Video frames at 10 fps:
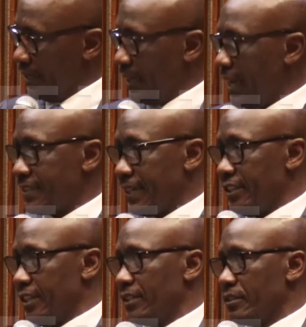the last
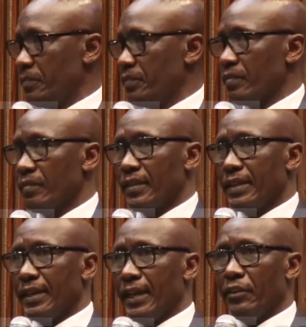10 years,
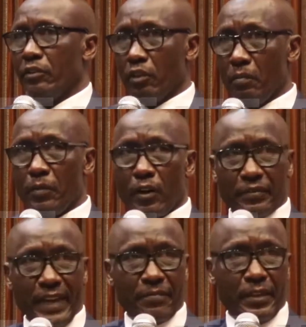a number
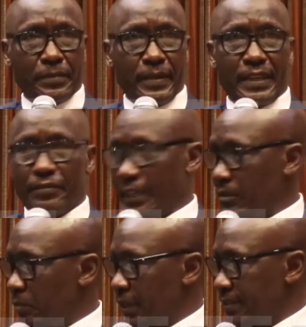of divestments have
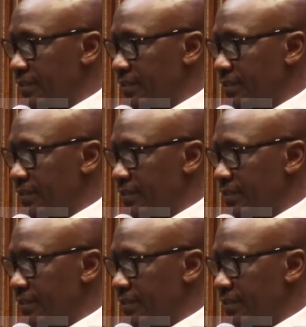taken place